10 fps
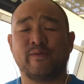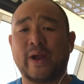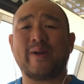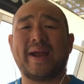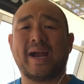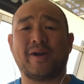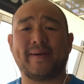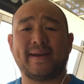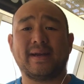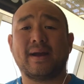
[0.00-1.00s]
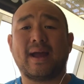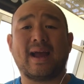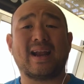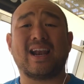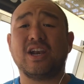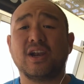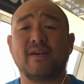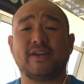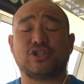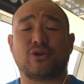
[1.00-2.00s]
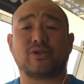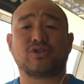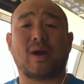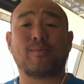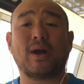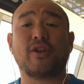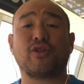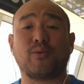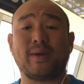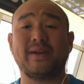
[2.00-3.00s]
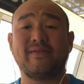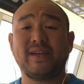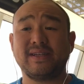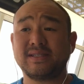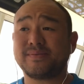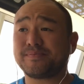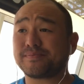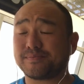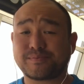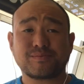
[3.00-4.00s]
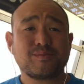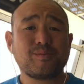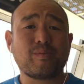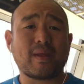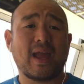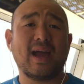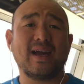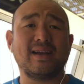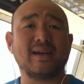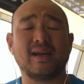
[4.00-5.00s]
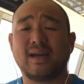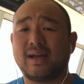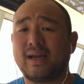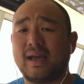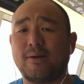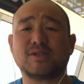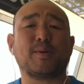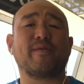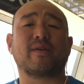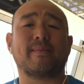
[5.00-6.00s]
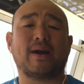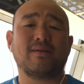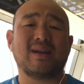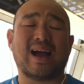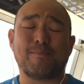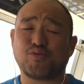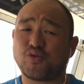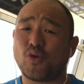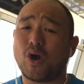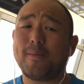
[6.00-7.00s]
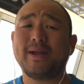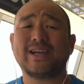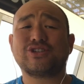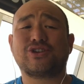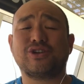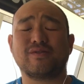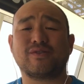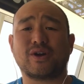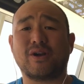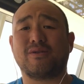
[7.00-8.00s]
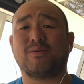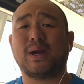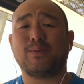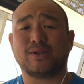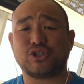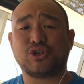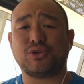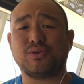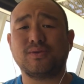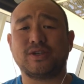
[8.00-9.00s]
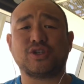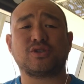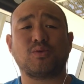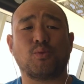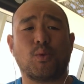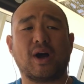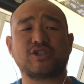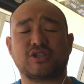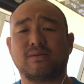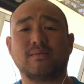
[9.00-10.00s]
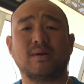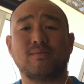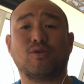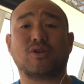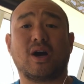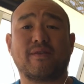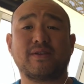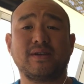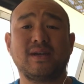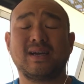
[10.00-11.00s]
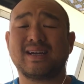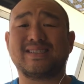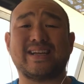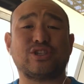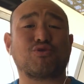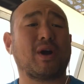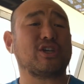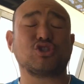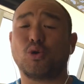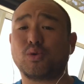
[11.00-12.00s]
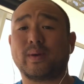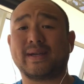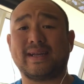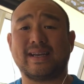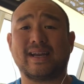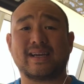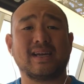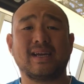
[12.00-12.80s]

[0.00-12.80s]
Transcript: very airy, and I love these shirts. So I brought 3 of these, and it was a perfect amount. I probably actually could have gotten away with 2 and just washed them more often because they dry so quickly. Like,